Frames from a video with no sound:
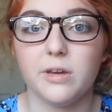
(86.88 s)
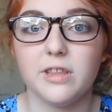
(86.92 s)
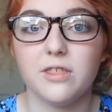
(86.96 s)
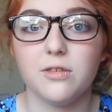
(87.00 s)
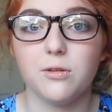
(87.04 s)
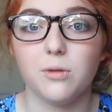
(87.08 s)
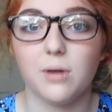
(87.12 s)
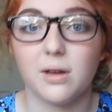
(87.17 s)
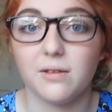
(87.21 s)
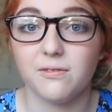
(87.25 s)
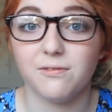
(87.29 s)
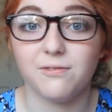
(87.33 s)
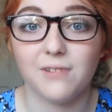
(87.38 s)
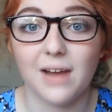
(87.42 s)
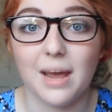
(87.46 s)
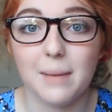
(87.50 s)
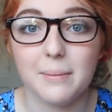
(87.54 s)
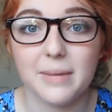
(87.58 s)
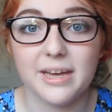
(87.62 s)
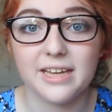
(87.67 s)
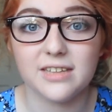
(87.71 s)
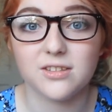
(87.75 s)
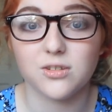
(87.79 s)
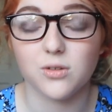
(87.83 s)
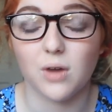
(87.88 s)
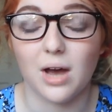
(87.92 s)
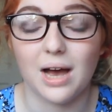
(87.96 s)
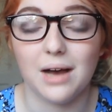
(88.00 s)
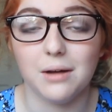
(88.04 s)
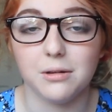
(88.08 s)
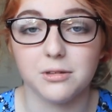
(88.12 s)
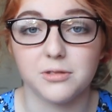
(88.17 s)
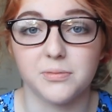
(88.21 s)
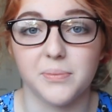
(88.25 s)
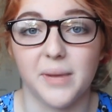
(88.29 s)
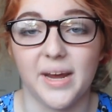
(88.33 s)
with your flatmates or
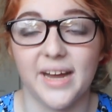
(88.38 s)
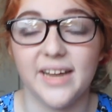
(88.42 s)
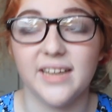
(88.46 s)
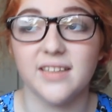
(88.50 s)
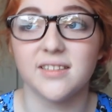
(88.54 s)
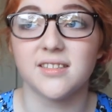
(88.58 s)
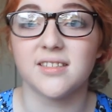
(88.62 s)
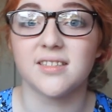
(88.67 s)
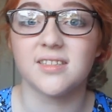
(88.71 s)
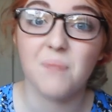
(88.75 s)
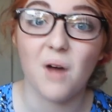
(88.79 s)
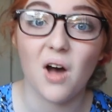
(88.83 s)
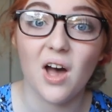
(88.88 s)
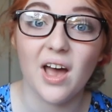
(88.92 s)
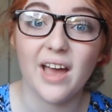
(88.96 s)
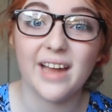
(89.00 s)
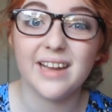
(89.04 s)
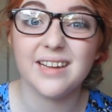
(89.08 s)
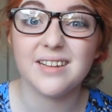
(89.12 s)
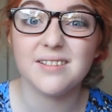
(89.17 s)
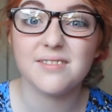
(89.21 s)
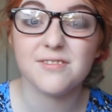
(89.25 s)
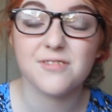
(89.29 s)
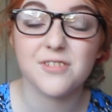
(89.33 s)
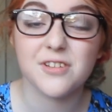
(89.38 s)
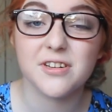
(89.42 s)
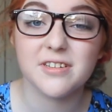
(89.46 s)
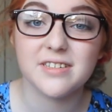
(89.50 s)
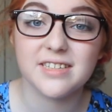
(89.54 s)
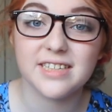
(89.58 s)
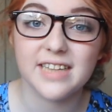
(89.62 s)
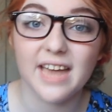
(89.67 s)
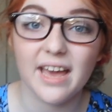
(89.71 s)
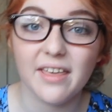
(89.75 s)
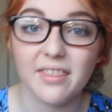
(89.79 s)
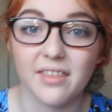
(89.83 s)
housemates, buy food
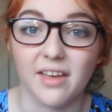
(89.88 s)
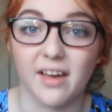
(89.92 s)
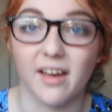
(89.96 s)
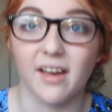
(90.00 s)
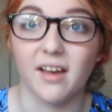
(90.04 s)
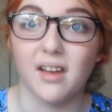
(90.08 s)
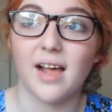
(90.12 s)
together.